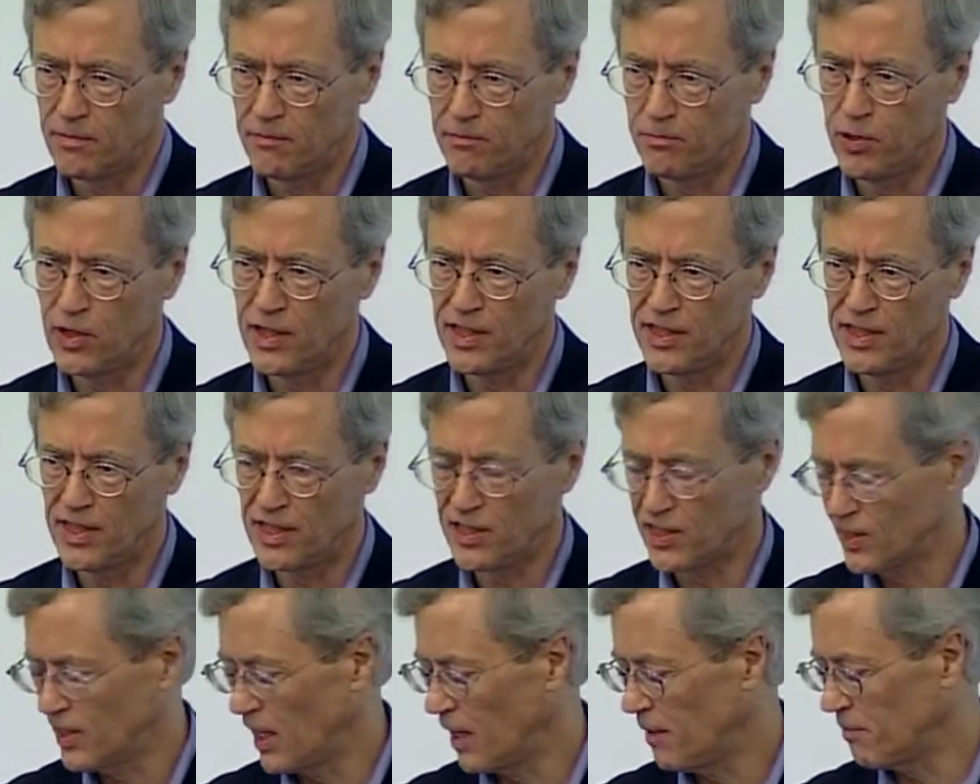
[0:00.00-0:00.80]
put in the
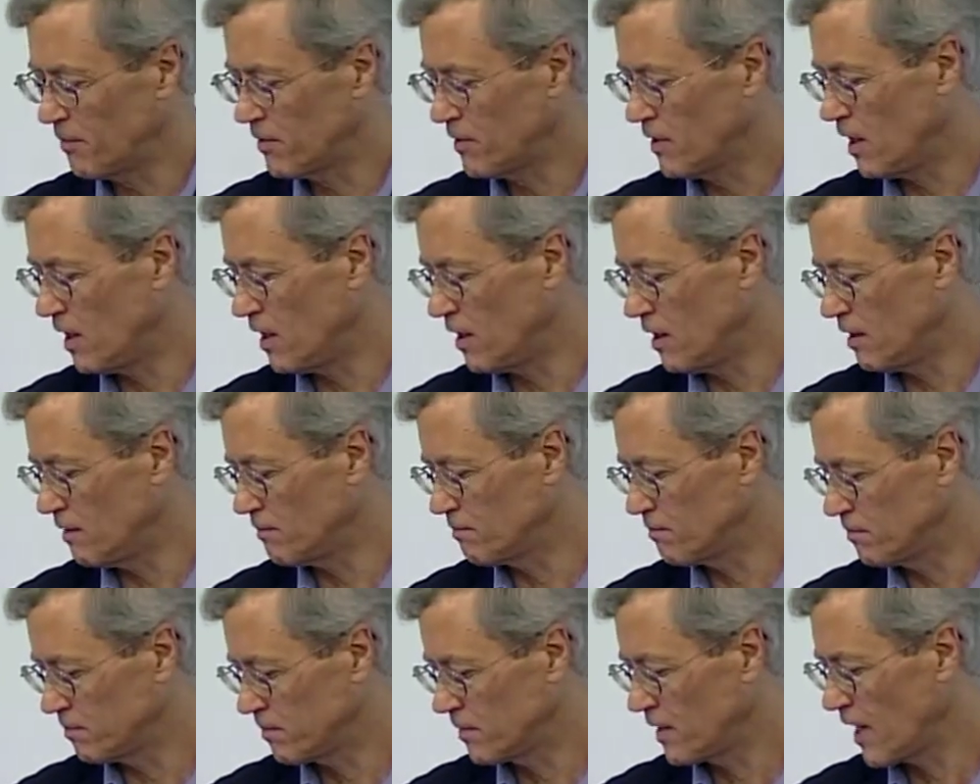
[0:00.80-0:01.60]
same uh,
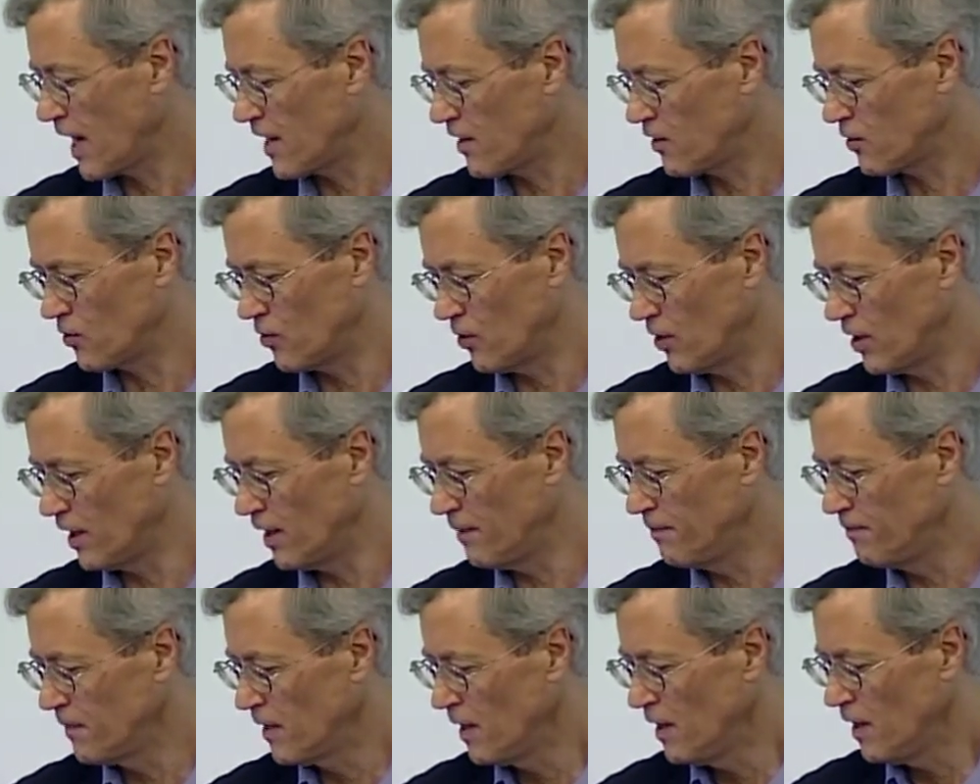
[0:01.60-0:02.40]

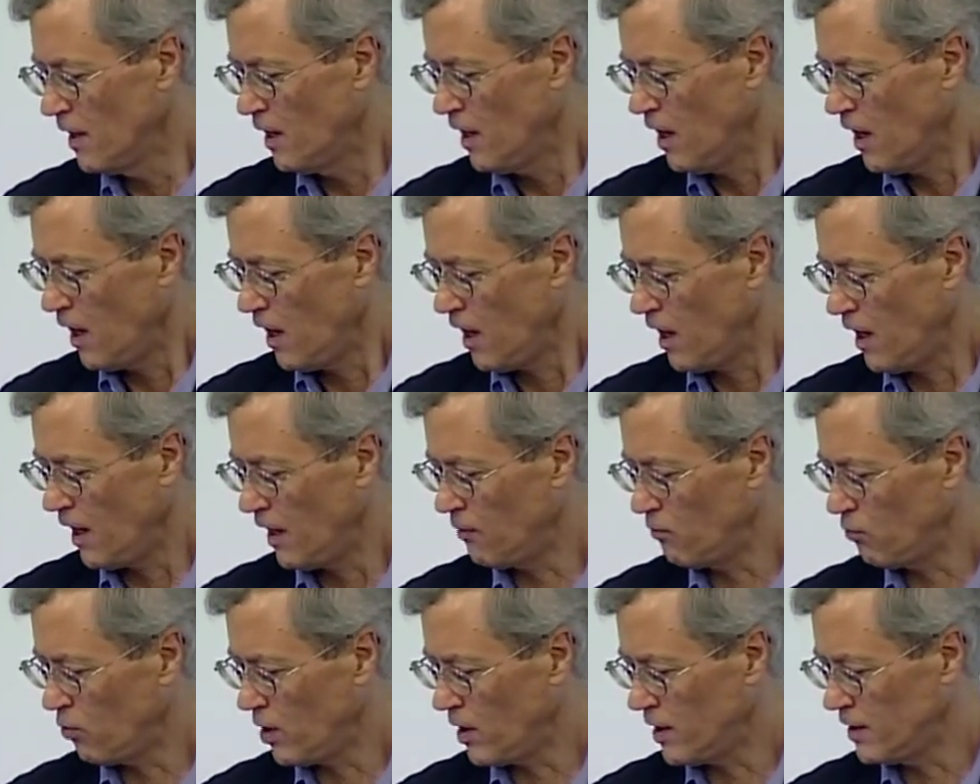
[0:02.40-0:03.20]
category
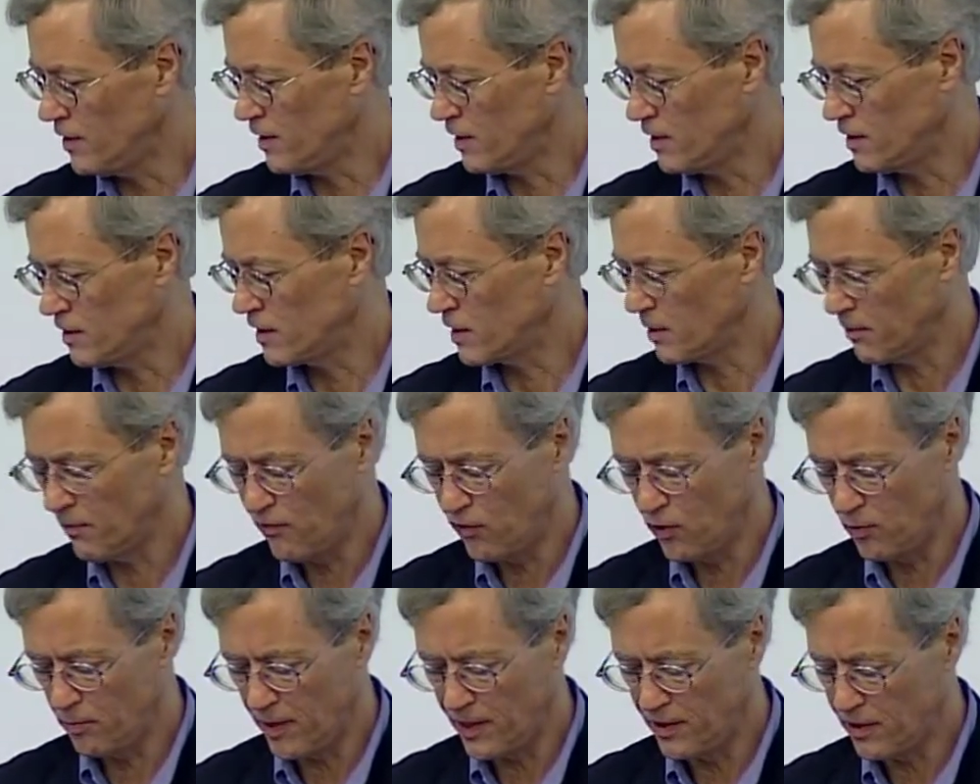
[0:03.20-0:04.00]
and one that some of
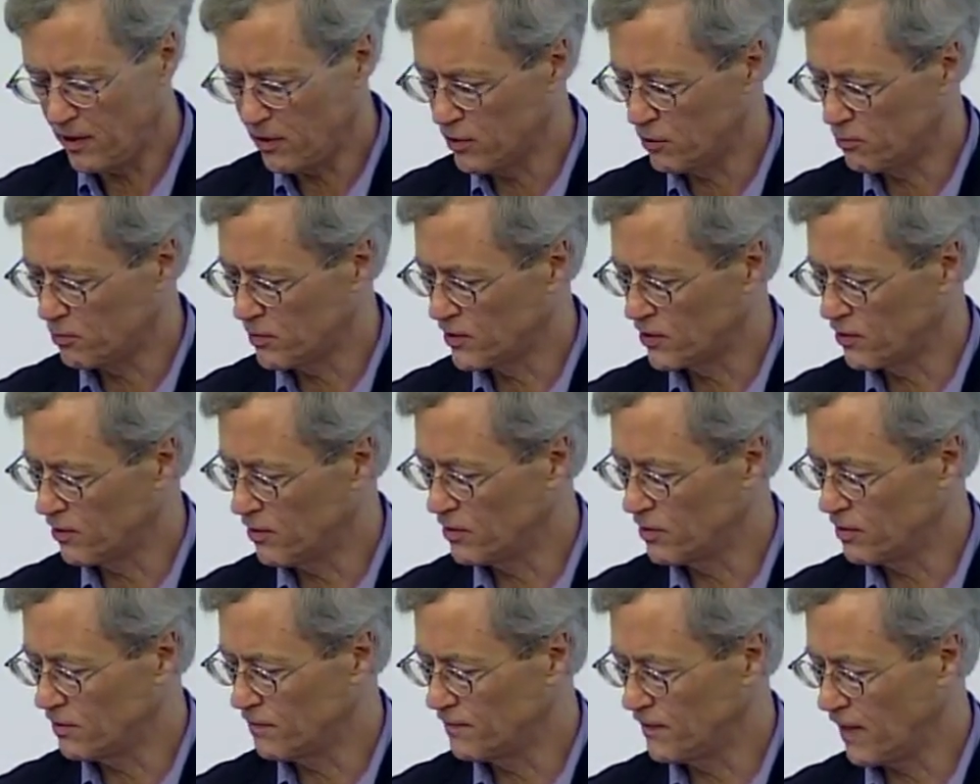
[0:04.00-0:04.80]
you may know the
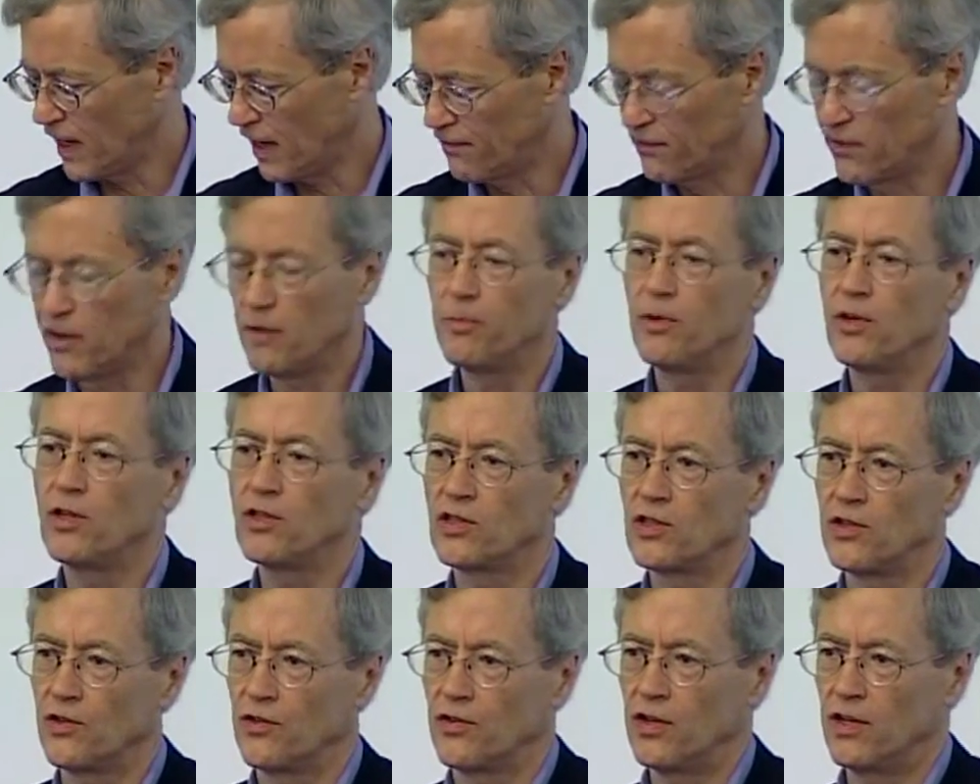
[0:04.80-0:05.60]
researcher of Daphne
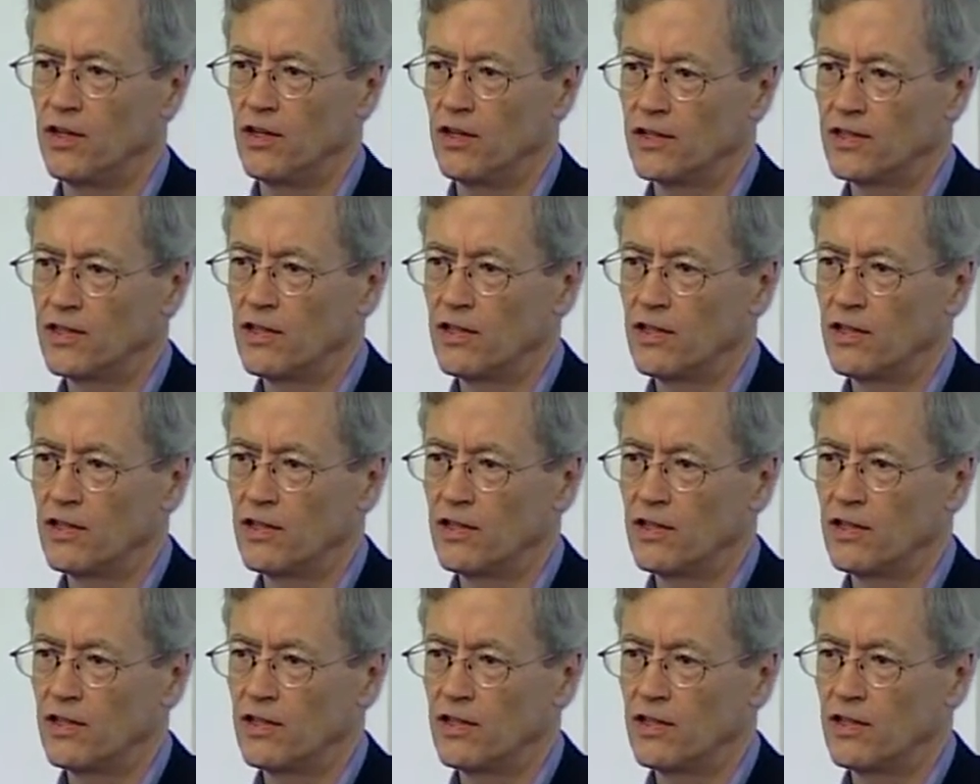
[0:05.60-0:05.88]
Bugental.